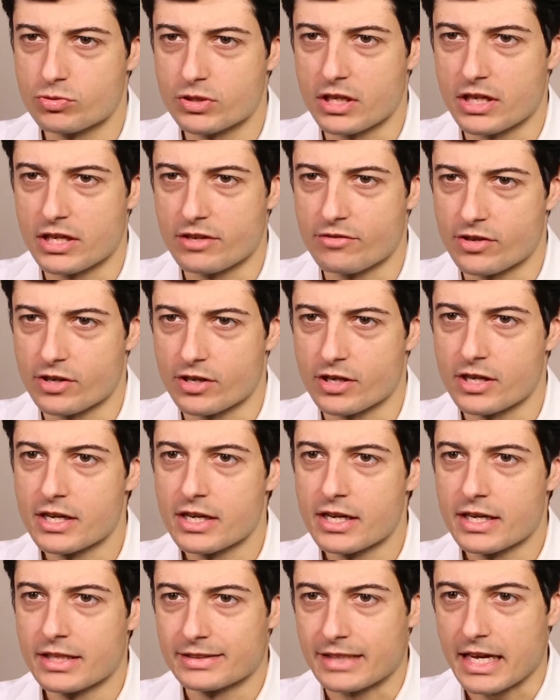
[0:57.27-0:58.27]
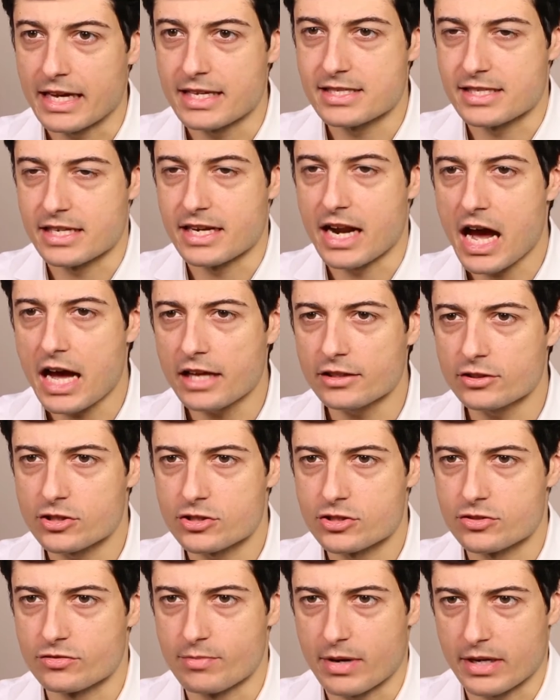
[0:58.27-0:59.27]
We deliver tens and
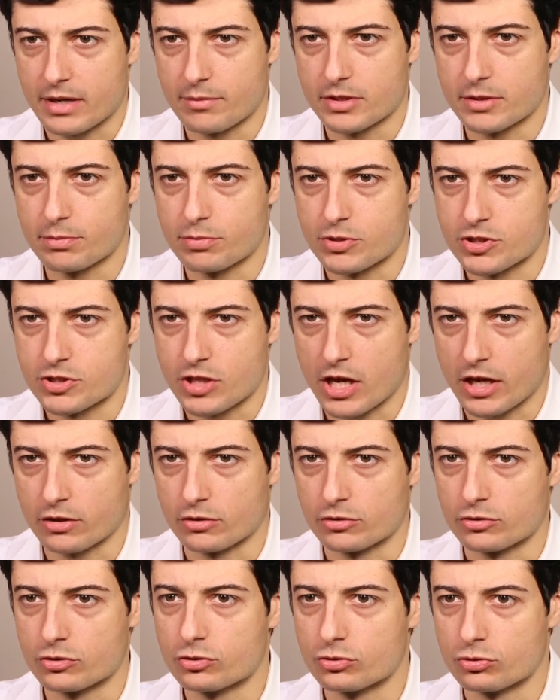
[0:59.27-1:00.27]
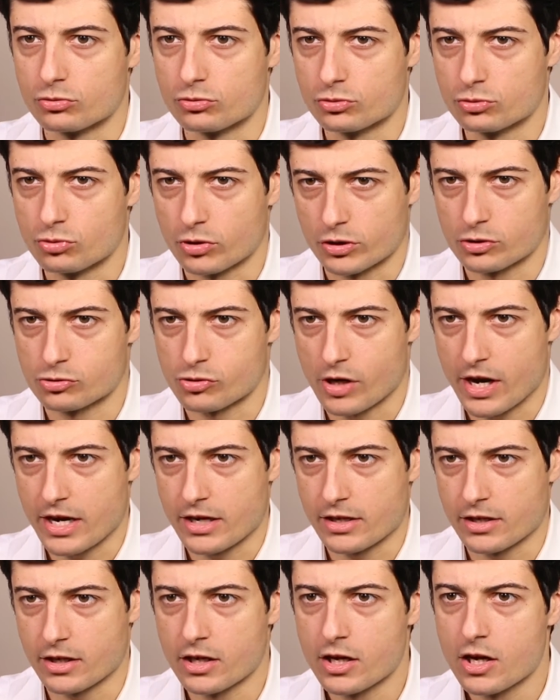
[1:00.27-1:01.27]
hundreds of megabits per second to, to a
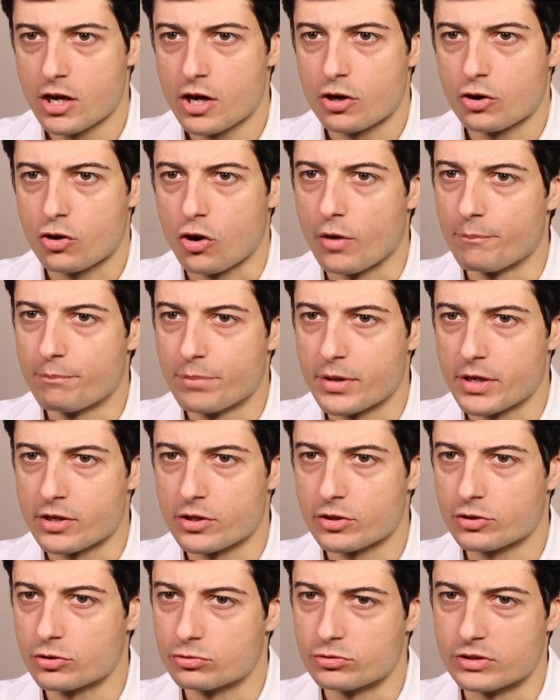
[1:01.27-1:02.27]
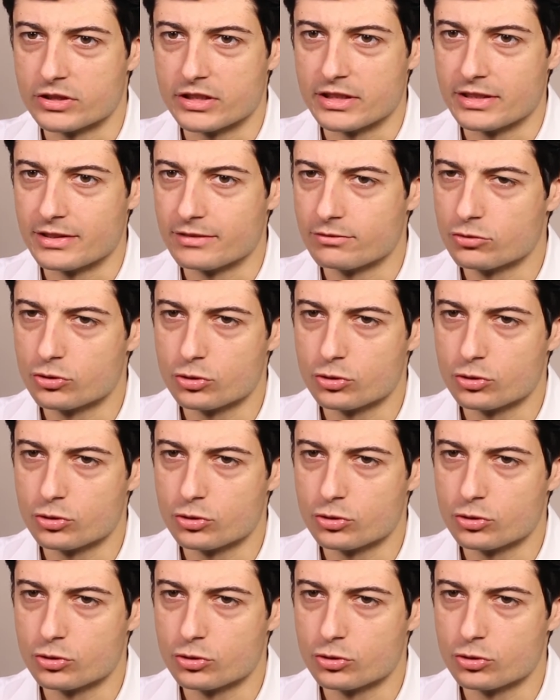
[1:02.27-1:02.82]
train, compared to the